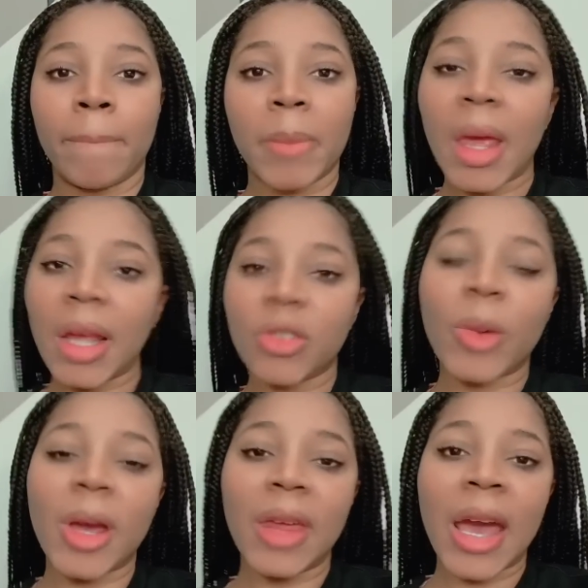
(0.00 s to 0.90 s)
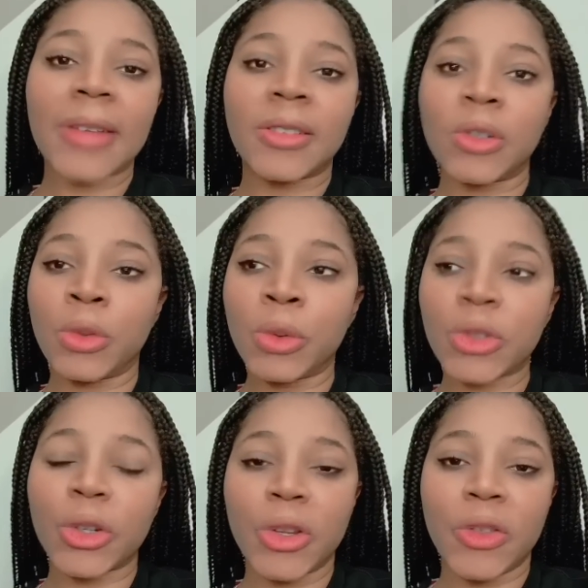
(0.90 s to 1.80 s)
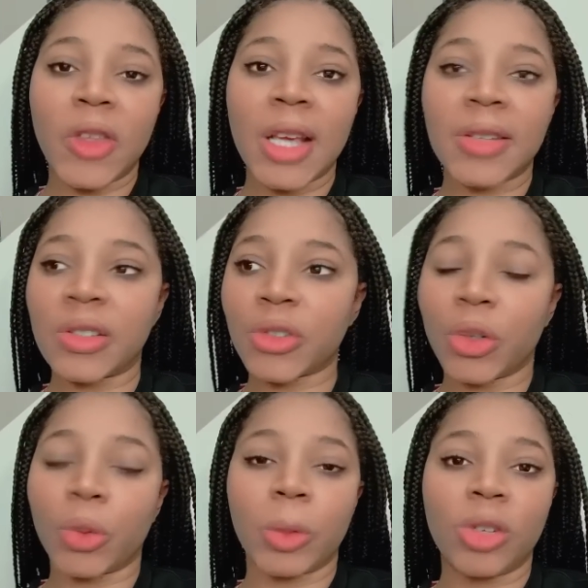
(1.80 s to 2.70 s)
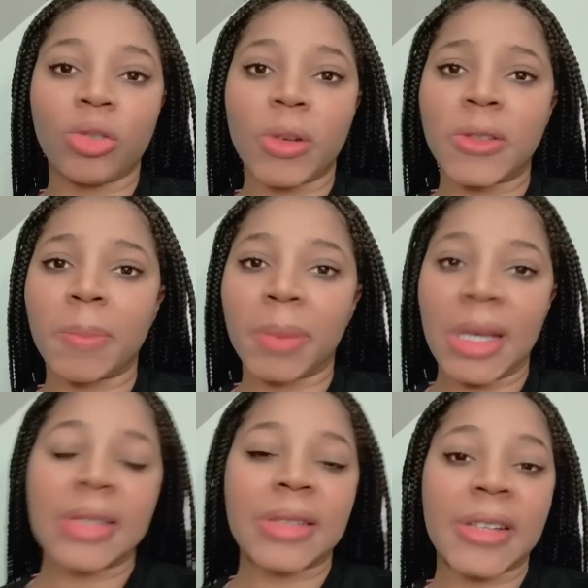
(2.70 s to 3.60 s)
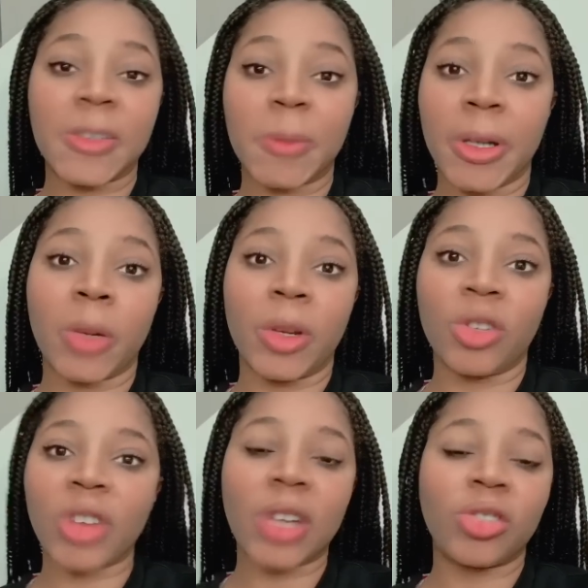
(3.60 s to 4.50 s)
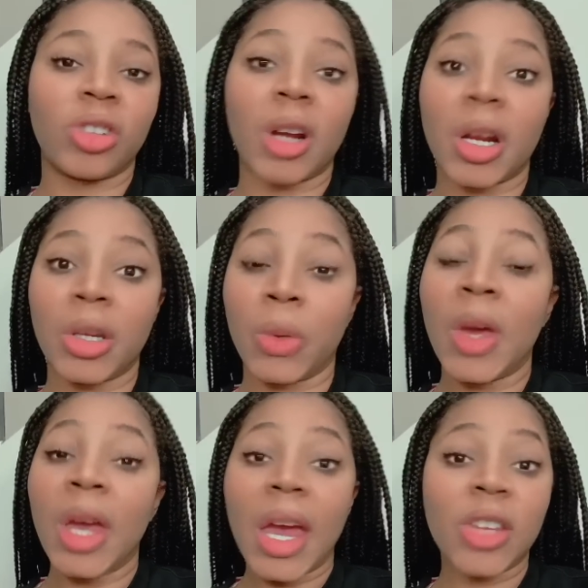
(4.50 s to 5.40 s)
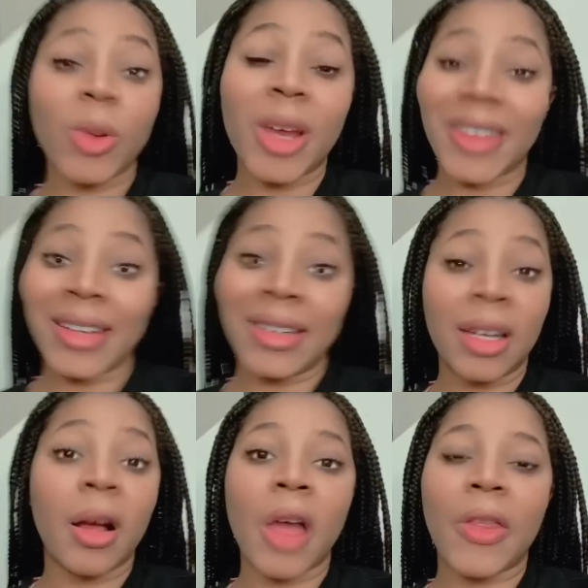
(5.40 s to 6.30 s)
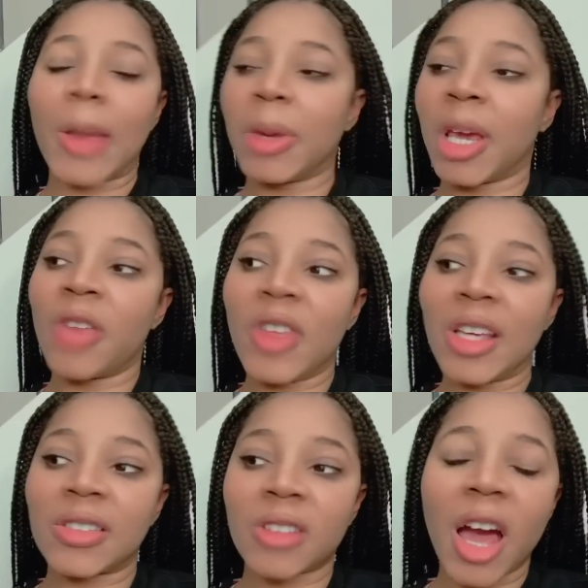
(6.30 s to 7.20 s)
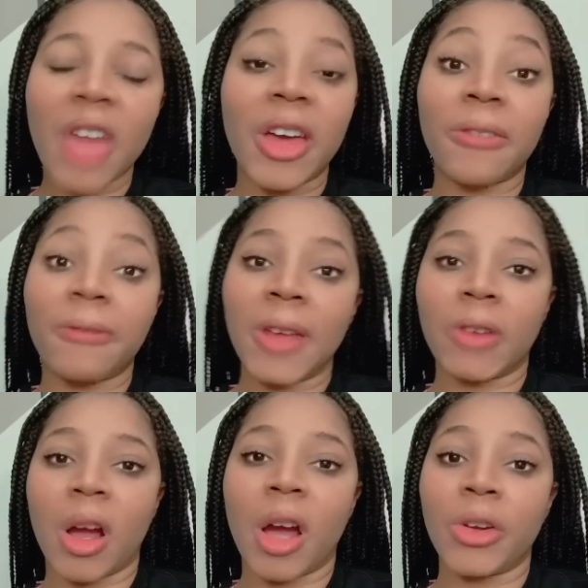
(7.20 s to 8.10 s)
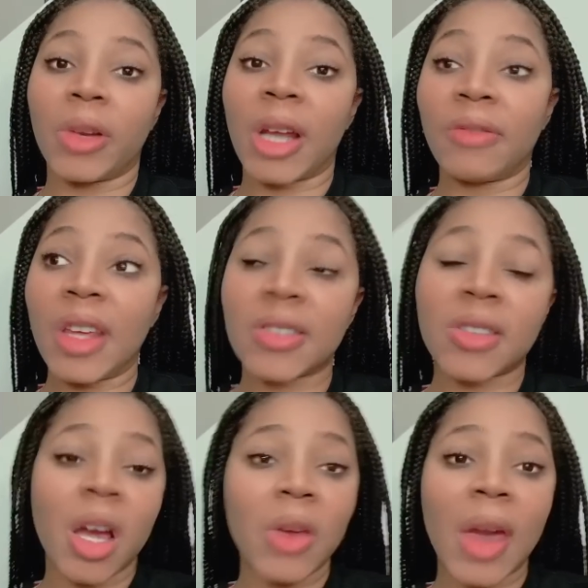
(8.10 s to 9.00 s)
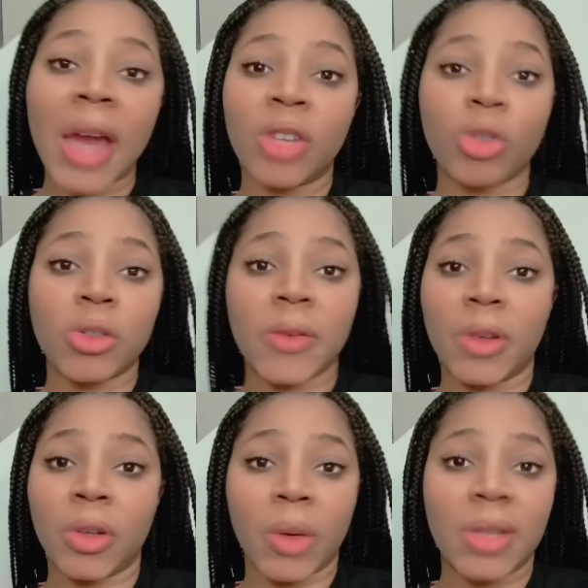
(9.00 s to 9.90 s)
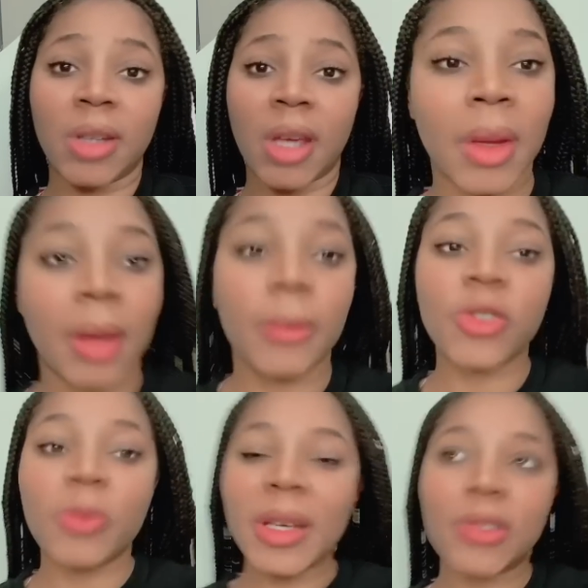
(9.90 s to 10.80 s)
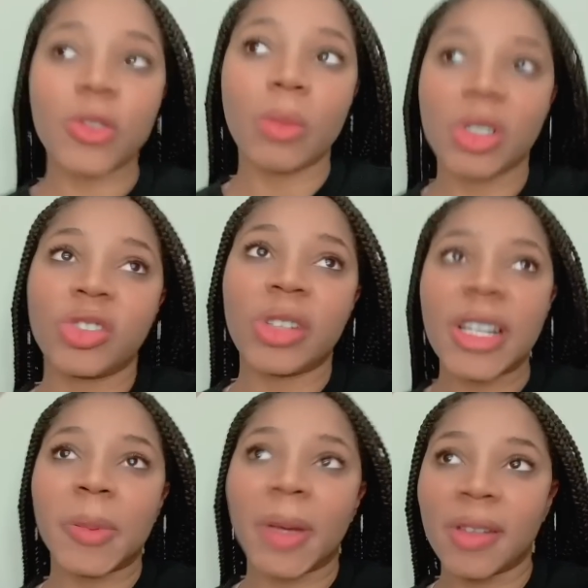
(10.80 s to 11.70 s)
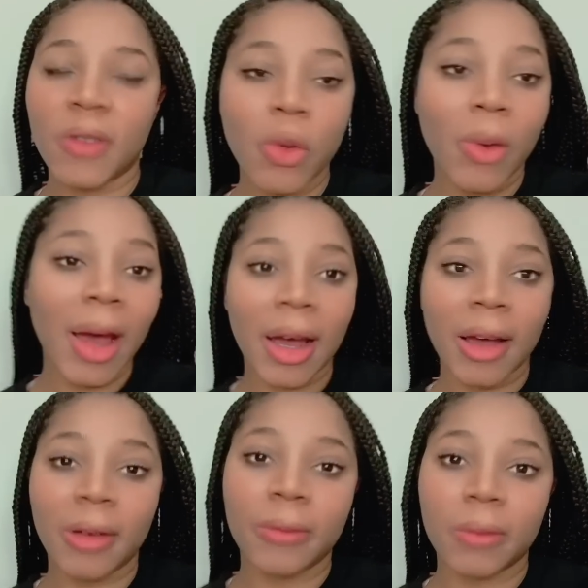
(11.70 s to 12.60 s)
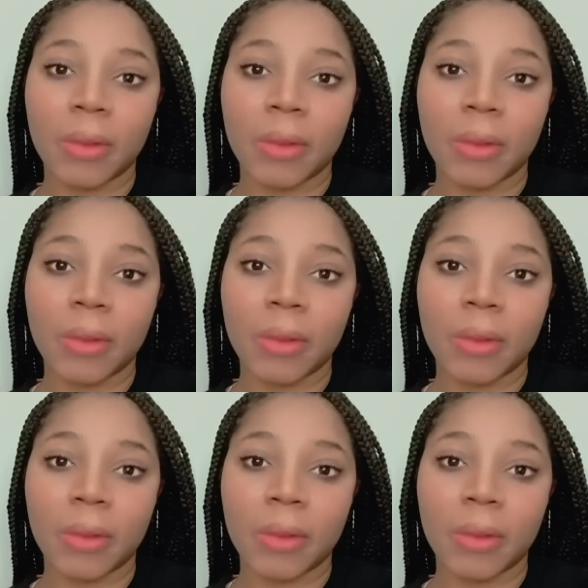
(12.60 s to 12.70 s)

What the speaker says: Hence why they had to do certain things and certain rituals to place that spirit of rejection on you. Hence why they did all that, because they saw that favor on your life. They saw you had a Joseph anointing, which makes so much sense, because if you have